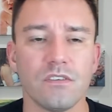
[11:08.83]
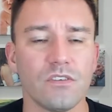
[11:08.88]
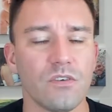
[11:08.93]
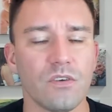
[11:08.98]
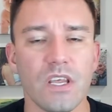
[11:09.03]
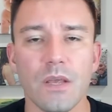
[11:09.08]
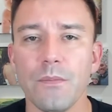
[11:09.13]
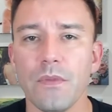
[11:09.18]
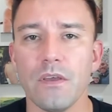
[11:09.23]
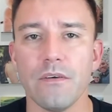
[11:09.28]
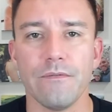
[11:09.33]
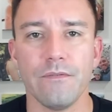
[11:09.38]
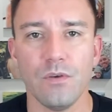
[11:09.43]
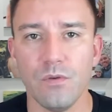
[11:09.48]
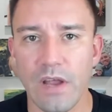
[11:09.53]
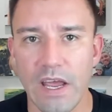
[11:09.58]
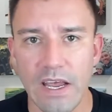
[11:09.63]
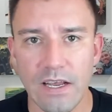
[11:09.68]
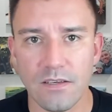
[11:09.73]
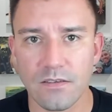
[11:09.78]
So give me a
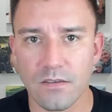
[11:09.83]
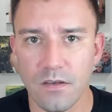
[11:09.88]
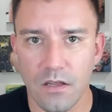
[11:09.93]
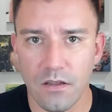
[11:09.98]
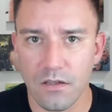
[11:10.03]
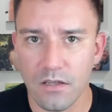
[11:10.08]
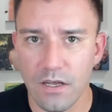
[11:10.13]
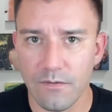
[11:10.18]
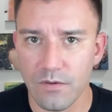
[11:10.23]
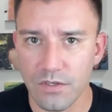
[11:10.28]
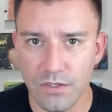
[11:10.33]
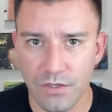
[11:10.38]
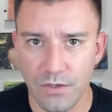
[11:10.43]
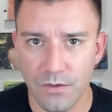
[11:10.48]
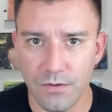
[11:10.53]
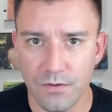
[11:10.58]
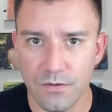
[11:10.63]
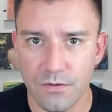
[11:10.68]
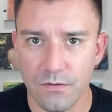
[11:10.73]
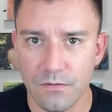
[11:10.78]
few days on the level
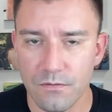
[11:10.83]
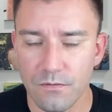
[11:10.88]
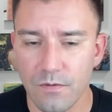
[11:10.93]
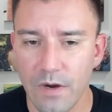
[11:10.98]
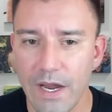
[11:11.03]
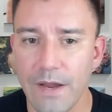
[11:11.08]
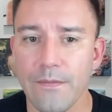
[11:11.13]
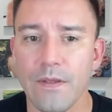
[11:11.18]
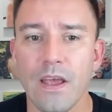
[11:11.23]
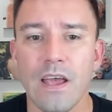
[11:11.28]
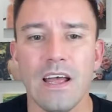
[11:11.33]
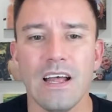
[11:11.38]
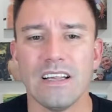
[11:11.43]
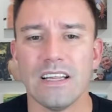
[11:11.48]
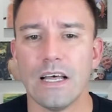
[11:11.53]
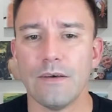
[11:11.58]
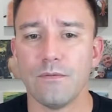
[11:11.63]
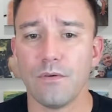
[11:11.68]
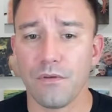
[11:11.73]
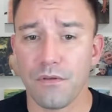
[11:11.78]
2s, right?
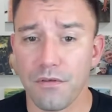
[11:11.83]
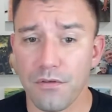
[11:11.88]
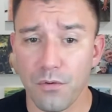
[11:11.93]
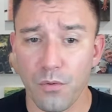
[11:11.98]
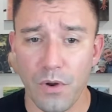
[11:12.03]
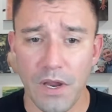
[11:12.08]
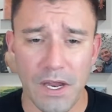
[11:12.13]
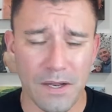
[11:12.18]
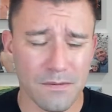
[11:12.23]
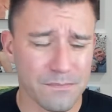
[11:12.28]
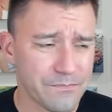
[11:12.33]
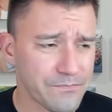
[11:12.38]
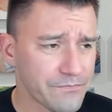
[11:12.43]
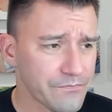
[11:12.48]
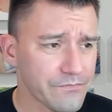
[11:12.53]
Level 3,